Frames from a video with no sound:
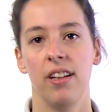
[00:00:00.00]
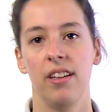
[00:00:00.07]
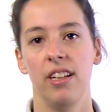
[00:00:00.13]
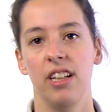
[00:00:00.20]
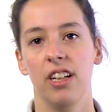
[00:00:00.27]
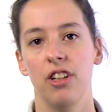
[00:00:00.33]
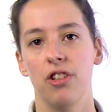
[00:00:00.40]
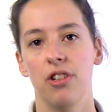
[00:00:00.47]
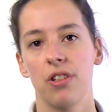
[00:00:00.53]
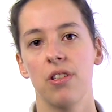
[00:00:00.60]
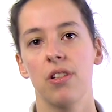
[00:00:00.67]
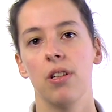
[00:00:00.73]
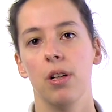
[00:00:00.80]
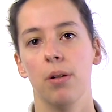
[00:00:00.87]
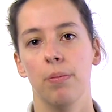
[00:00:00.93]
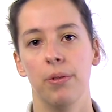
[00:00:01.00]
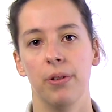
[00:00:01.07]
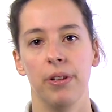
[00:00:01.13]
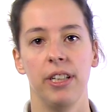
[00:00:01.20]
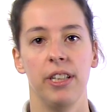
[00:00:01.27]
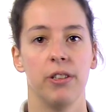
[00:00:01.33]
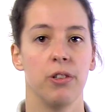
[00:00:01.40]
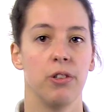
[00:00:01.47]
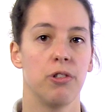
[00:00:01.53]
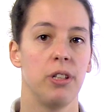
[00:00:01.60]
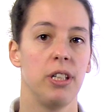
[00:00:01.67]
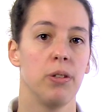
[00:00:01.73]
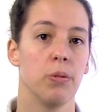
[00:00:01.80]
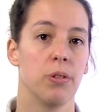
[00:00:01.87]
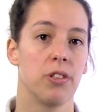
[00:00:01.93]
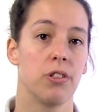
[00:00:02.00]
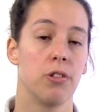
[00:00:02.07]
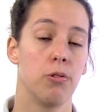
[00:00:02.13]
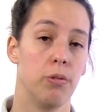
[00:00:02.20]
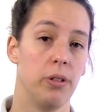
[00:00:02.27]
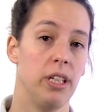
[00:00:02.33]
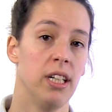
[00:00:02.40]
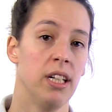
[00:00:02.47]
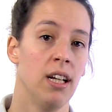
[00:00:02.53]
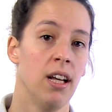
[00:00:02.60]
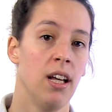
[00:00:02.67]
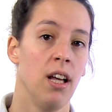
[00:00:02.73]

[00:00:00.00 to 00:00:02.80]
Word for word: The adjusted number needed to treat was three,